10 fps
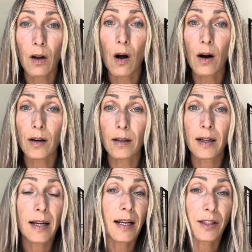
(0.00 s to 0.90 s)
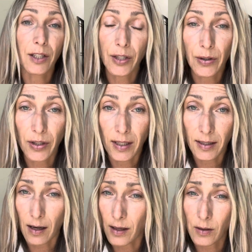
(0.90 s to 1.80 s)
Our institutions
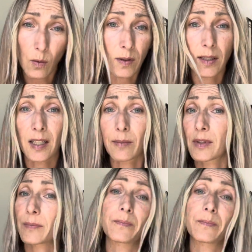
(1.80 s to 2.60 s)
and our school systems